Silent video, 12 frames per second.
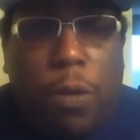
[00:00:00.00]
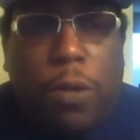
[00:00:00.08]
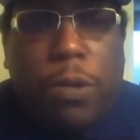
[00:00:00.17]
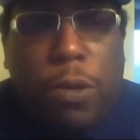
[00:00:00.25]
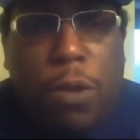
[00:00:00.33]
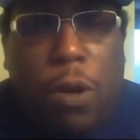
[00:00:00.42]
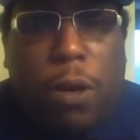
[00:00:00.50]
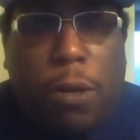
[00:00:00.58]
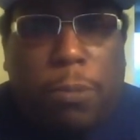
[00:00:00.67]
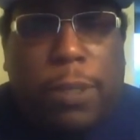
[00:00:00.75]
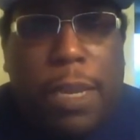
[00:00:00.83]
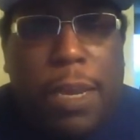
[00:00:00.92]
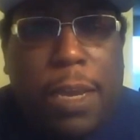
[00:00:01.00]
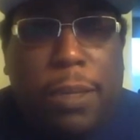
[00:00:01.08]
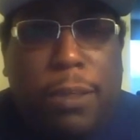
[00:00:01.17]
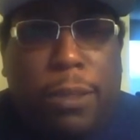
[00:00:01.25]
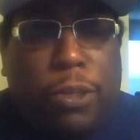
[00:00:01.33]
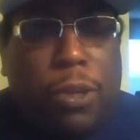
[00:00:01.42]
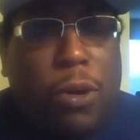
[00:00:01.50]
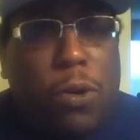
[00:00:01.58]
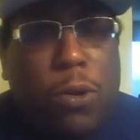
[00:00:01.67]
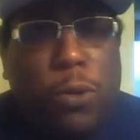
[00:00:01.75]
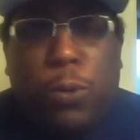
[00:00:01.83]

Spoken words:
You know what I'm saying? So,